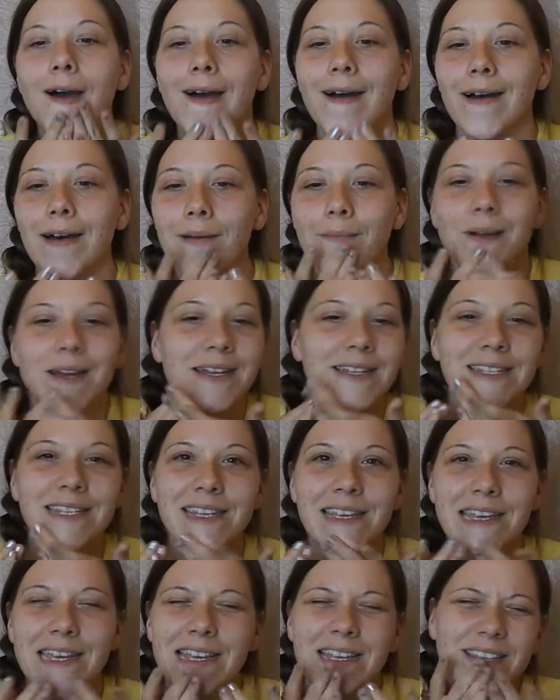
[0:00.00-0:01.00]
I'd
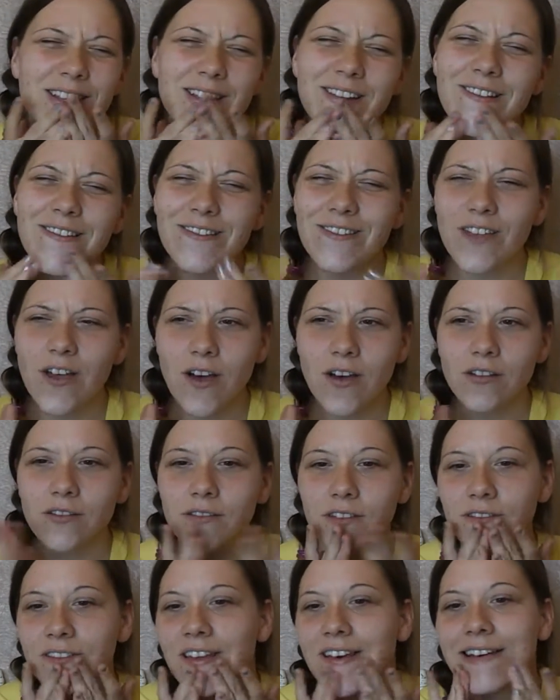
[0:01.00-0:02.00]
say it's
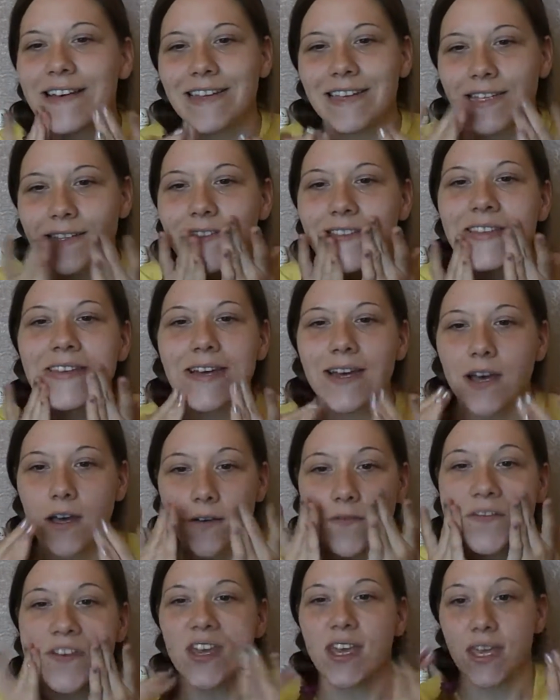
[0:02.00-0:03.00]
along the lines
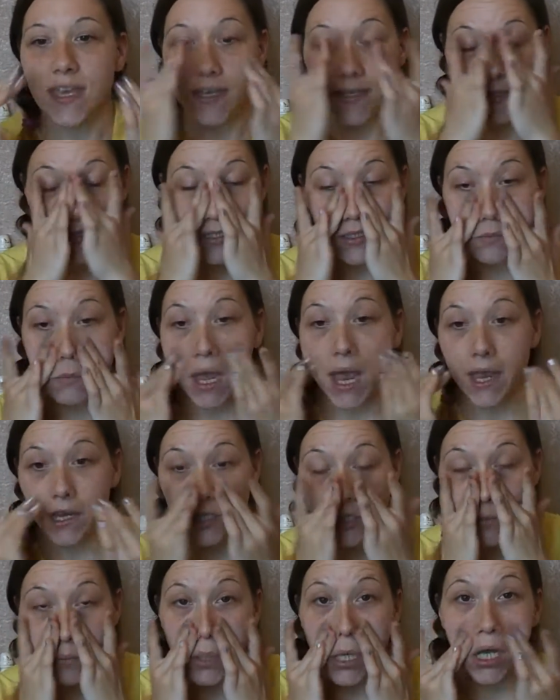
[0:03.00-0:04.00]
of a
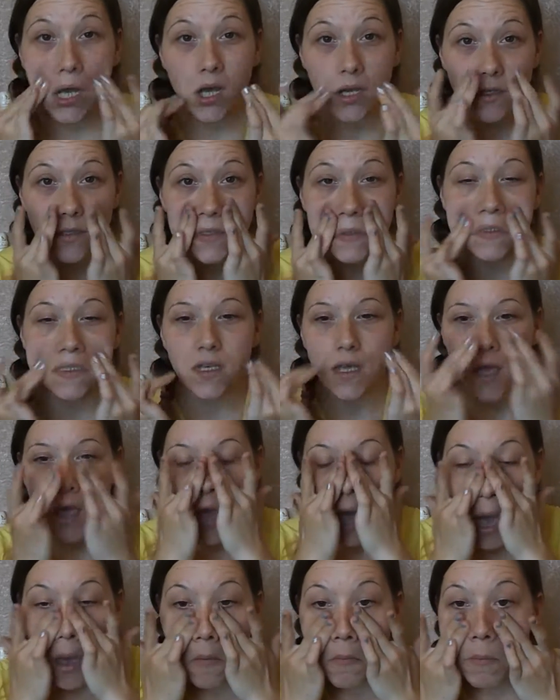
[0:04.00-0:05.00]
Smashbox,
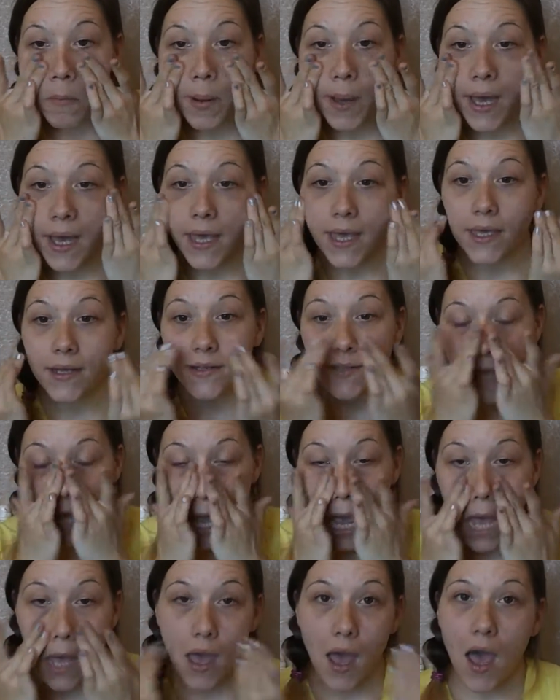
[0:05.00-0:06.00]
but
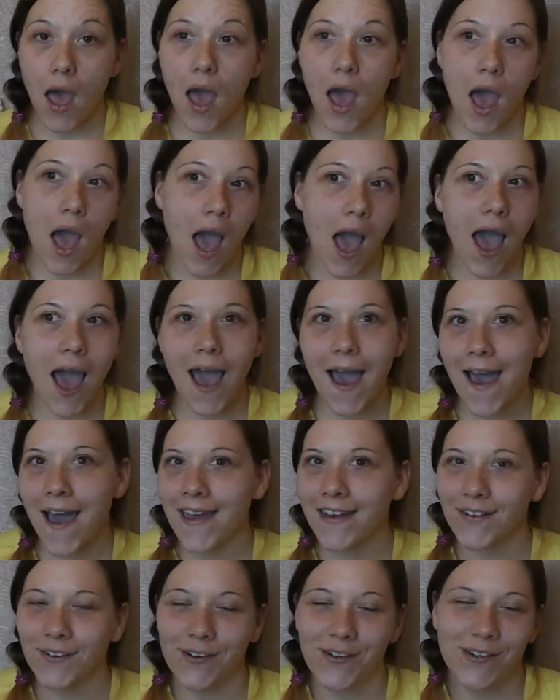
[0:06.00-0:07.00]

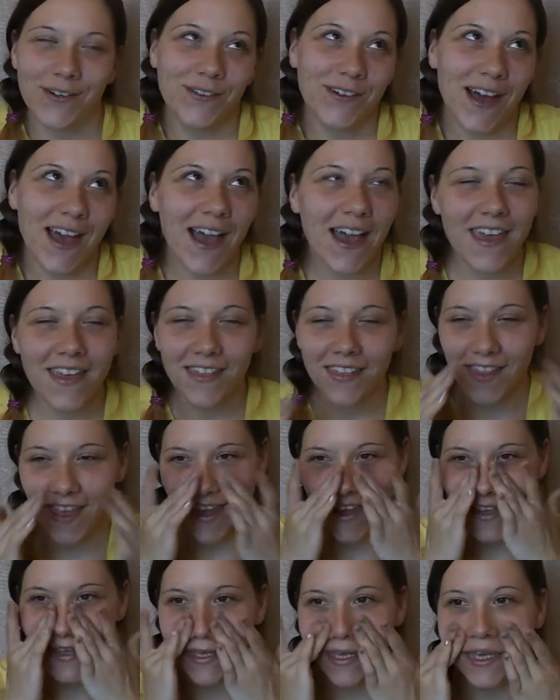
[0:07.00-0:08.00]
I don't know. I
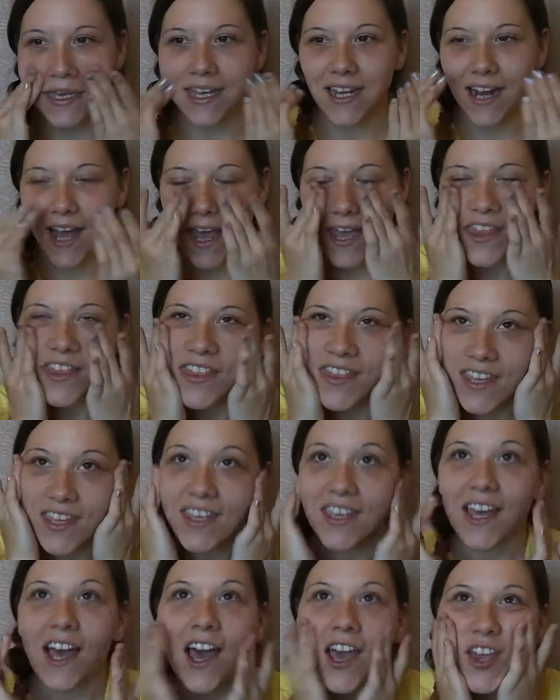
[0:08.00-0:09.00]
like it. I
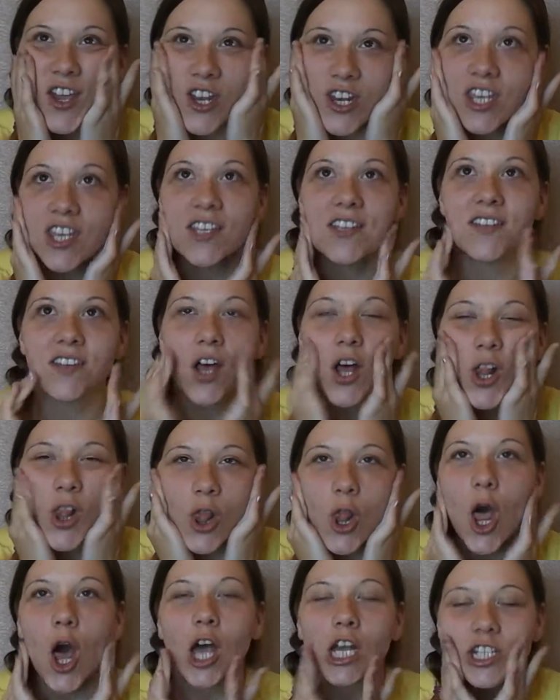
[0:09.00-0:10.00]
think it is a
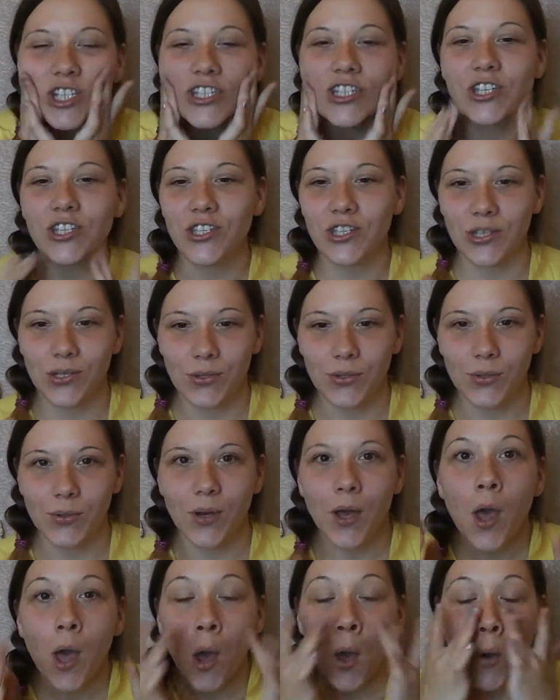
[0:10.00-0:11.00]
lot to
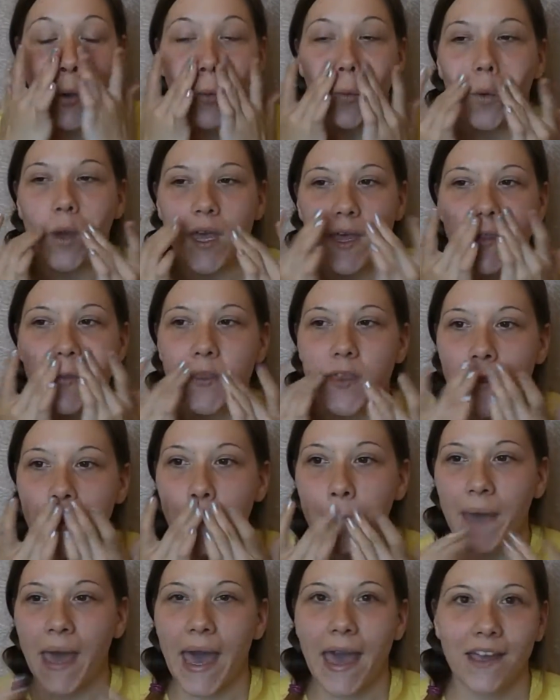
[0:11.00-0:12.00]
do with
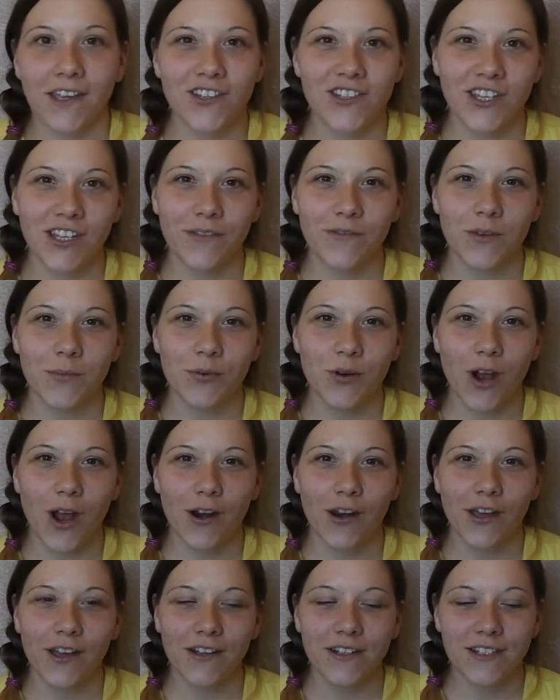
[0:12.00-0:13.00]
the packaging of the
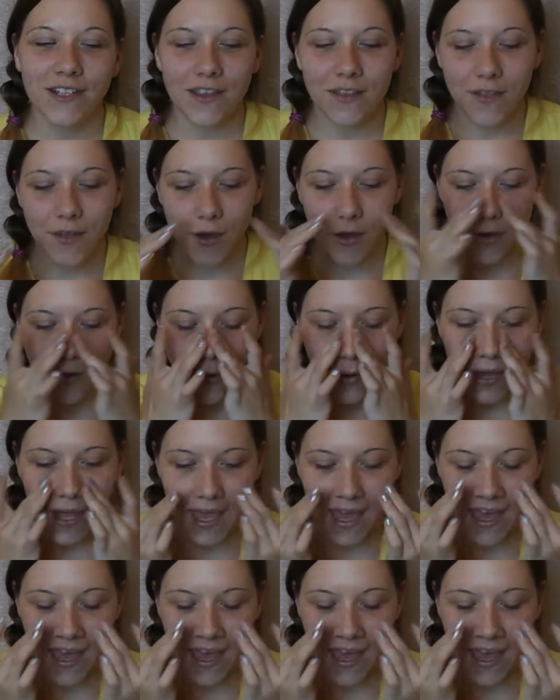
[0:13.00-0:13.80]
product though,